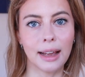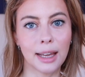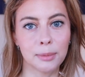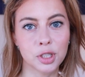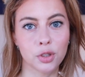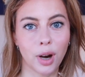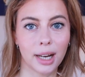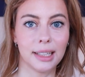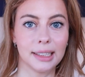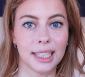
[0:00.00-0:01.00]
I am
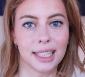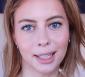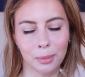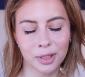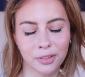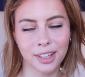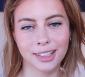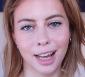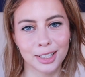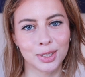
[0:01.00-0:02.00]
struggling a little bit with
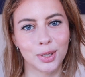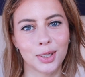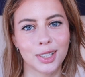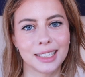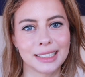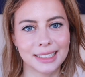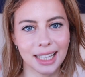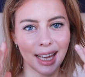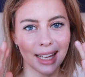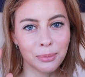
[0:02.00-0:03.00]
dark circles
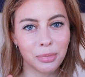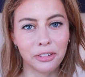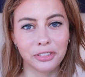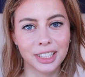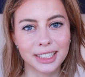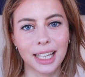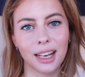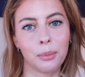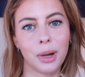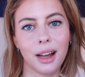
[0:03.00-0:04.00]
and puffiness
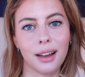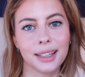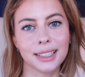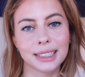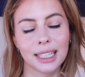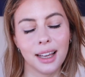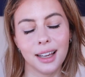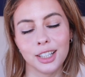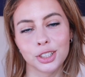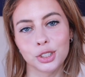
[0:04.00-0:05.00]
under my eyes,
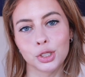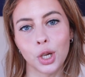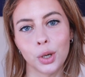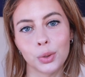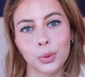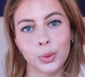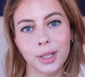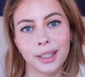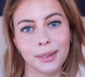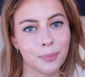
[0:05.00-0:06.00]

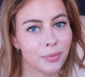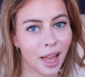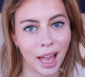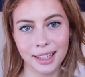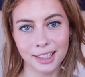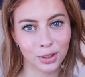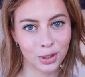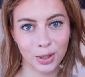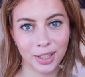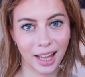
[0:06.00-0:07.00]
so I need
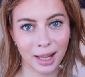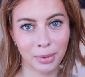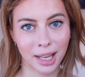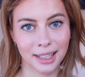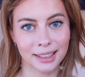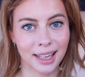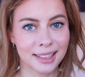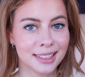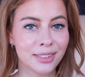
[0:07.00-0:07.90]
all the help I can get.